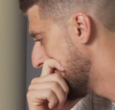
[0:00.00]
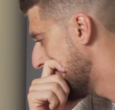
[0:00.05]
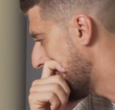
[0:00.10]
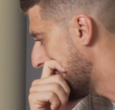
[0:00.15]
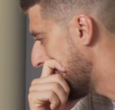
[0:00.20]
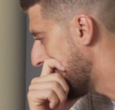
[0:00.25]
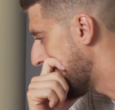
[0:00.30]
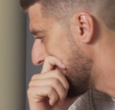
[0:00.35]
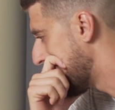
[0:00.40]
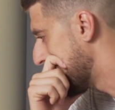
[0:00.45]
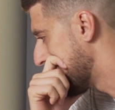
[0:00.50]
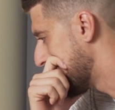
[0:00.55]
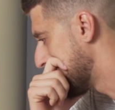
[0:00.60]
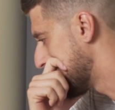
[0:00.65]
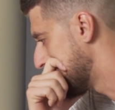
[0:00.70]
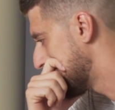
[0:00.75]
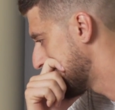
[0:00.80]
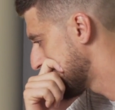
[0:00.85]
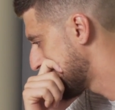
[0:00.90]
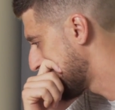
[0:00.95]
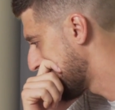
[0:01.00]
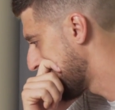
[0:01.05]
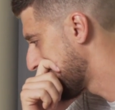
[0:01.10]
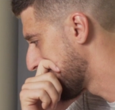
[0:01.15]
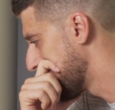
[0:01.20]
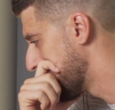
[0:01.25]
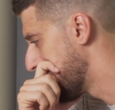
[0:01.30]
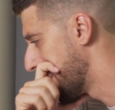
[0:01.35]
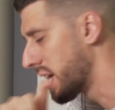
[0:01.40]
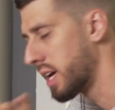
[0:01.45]
I just have
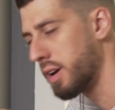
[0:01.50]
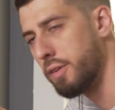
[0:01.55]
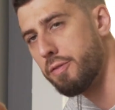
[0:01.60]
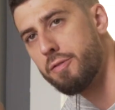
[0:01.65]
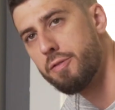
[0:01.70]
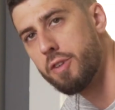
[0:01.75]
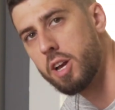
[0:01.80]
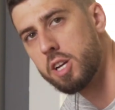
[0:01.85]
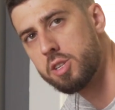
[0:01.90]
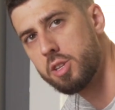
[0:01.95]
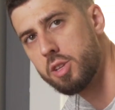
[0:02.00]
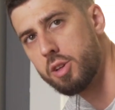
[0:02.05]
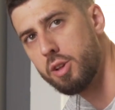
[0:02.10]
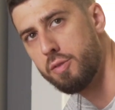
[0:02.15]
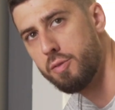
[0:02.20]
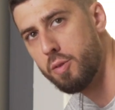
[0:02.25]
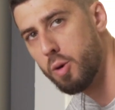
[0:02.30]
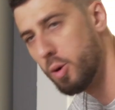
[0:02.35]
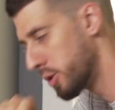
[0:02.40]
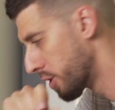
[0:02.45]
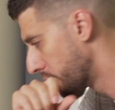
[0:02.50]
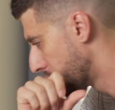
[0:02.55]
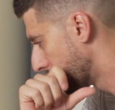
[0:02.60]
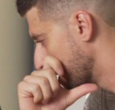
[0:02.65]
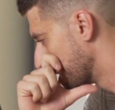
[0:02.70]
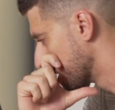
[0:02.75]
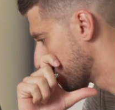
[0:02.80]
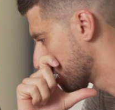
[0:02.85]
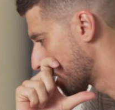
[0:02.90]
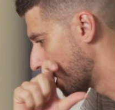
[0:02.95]
to make a fresh little folder
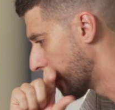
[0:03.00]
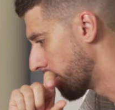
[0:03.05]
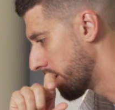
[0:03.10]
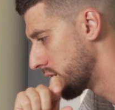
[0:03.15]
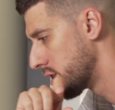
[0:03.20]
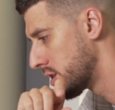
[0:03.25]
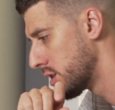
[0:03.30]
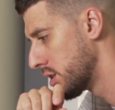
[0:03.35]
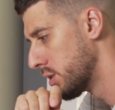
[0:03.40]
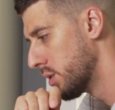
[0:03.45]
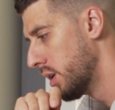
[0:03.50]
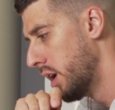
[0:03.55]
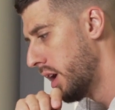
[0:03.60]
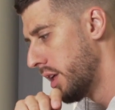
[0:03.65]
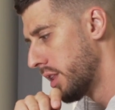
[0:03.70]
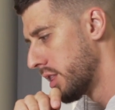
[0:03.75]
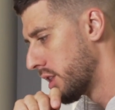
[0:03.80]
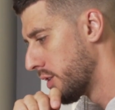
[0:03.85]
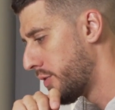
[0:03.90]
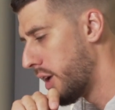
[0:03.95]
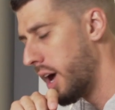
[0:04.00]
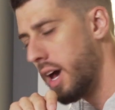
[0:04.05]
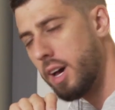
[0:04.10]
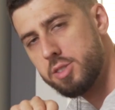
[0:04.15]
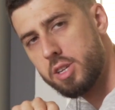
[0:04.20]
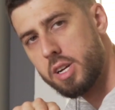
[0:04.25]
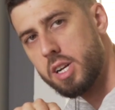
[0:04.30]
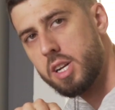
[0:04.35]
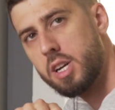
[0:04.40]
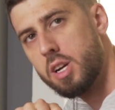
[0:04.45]
for this to go into. The
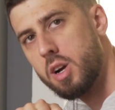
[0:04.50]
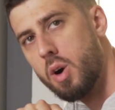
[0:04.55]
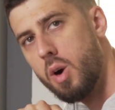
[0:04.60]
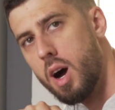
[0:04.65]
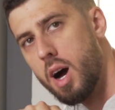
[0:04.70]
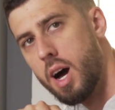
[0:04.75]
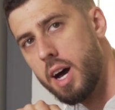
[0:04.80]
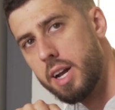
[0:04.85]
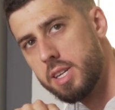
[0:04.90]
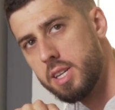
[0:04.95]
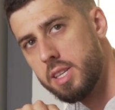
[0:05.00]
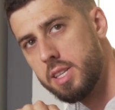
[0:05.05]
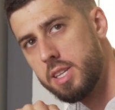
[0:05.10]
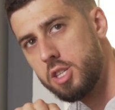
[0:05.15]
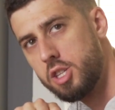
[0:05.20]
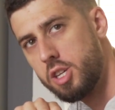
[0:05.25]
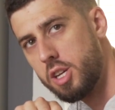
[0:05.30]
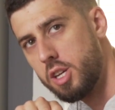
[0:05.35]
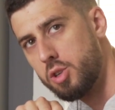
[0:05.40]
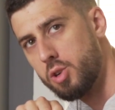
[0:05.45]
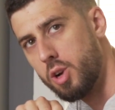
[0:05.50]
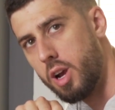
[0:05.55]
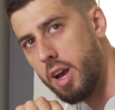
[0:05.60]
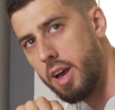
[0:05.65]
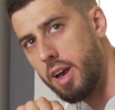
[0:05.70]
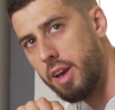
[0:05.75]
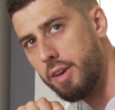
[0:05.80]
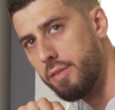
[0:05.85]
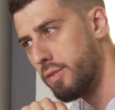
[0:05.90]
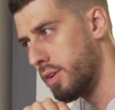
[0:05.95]
files are gonna go onto the G
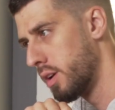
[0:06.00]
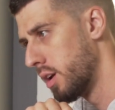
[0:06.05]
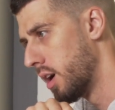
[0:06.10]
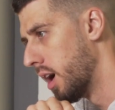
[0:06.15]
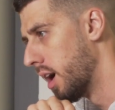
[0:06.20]
drive,